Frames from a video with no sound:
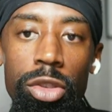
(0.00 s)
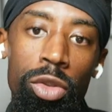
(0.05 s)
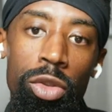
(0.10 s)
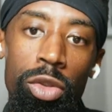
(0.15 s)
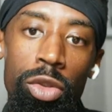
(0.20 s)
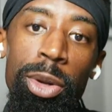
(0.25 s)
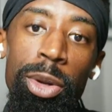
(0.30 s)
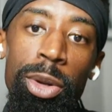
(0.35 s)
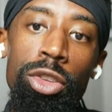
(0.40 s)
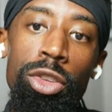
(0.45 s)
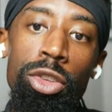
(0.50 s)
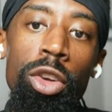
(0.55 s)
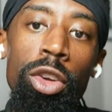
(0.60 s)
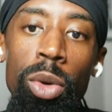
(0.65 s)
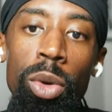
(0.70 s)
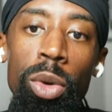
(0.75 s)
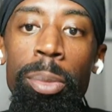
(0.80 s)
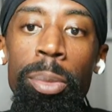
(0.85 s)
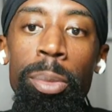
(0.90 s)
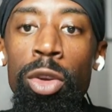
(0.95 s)
But it's also
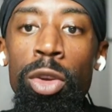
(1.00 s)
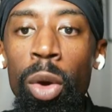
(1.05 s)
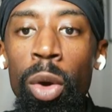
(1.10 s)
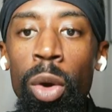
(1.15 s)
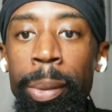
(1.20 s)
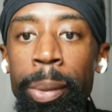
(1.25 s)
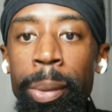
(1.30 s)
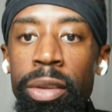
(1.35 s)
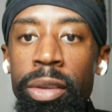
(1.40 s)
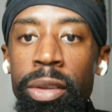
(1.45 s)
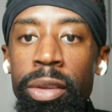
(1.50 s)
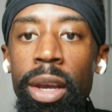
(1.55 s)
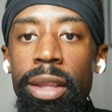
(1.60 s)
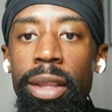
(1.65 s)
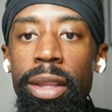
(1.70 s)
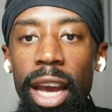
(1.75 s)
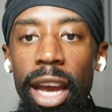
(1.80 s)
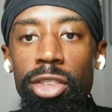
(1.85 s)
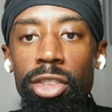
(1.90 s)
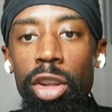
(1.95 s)
up to normies to
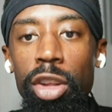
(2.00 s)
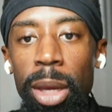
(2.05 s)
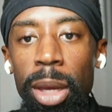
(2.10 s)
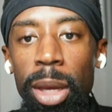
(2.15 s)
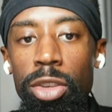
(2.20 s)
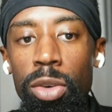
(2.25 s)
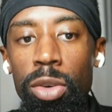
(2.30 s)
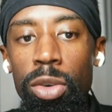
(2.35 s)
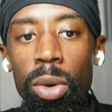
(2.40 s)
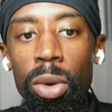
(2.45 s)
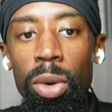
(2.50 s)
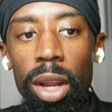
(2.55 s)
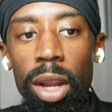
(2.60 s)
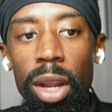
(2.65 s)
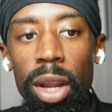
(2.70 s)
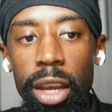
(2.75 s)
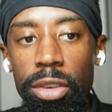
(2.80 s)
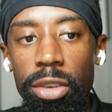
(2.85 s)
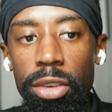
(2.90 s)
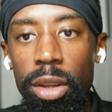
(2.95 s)
actually make the
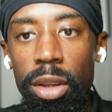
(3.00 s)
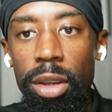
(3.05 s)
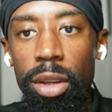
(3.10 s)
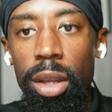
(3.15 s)
correlation